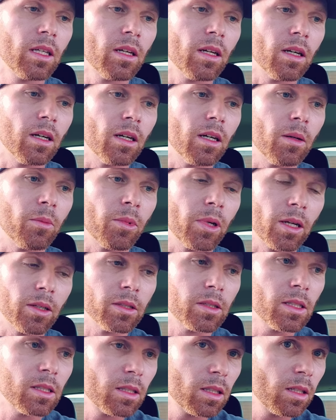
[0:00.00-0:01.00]
um, when I
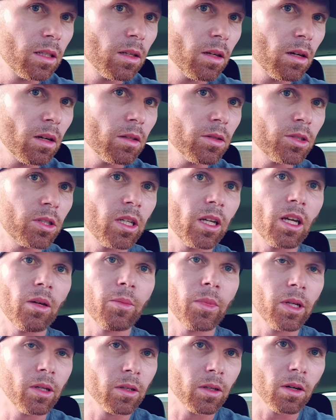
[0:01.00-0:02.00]
was in city hall, she gave
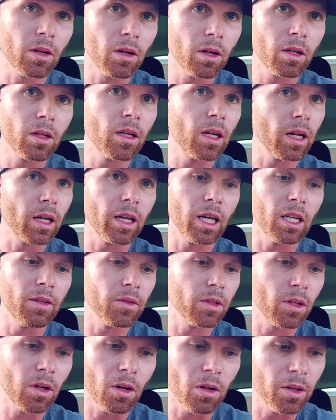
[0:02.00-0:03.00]
me her card. I can't
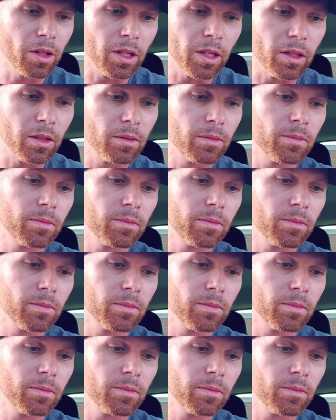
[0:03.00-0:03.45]
even call it.